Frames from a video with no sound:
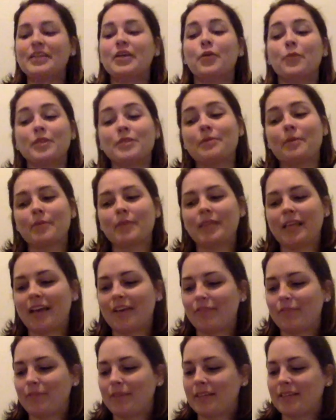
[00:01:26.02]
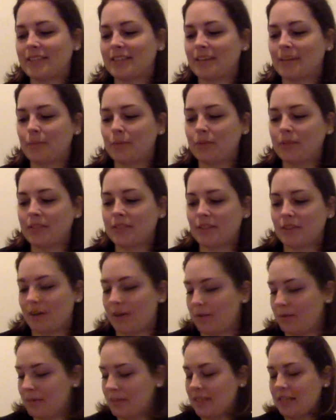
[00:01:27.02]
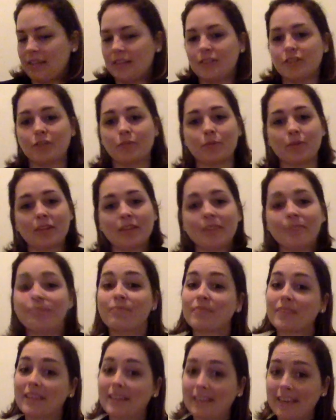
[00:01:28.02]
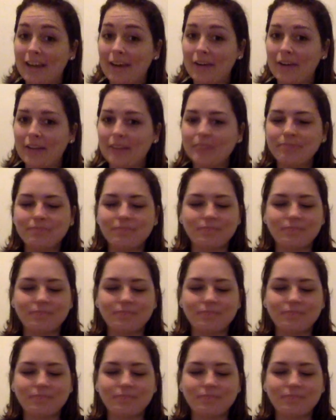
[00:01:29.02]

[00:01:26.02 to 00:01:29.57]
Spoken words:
Which made me laugh because a couple weeks ago I was in the gym with Gary,